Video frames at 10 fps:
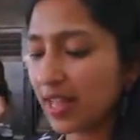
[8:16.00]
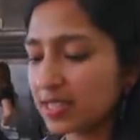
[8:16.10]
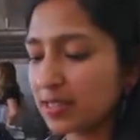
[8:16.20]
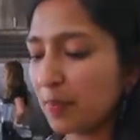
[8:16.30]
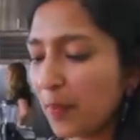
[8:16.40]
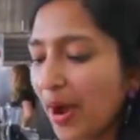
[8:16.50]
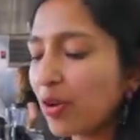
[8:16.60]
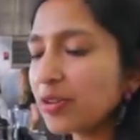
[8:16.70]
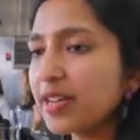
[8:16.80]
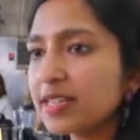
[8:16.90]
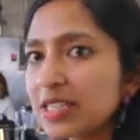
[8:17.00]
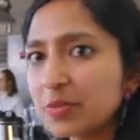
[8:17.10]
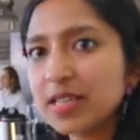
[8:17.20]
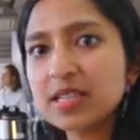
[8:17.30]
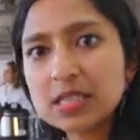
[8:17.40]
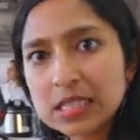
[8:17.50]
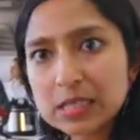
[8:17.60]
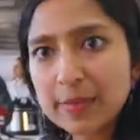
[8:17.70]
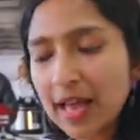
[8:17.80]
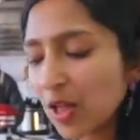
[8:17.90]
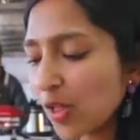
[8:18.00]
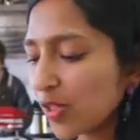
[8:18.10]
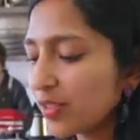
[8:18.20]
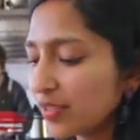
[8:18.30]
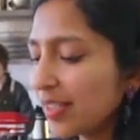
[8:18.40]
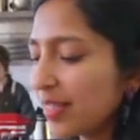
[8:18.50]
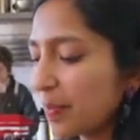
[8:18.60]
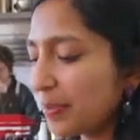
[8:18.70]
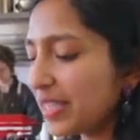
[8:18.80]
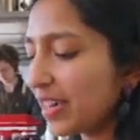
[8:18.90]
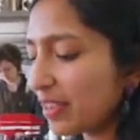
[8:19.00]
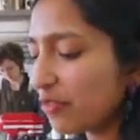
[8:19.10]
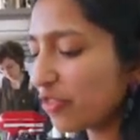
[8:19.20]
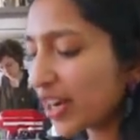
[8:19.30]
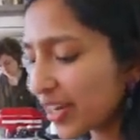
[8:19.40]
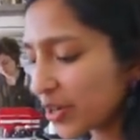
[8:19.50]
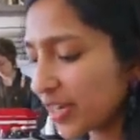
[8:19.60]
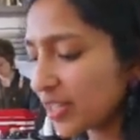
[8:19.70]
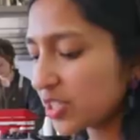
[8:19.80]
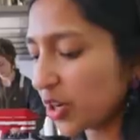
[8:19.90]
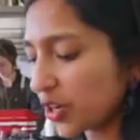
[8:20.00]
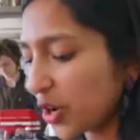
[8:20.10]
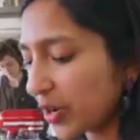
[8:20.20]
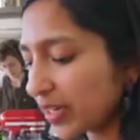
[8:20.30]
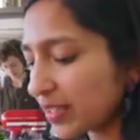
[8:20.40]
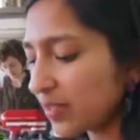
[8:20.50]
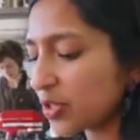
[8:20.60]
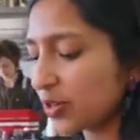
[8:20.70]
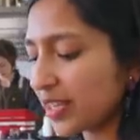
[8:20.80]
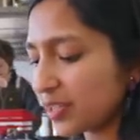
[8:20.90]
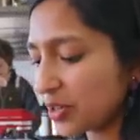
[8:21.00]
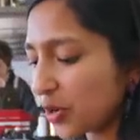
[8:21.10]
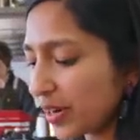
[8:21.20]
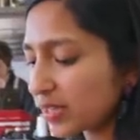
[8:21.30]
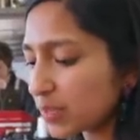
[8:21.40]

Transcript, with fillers: Got some brownness. We can smell the peanutty fragrance. Our curry leaves are nice and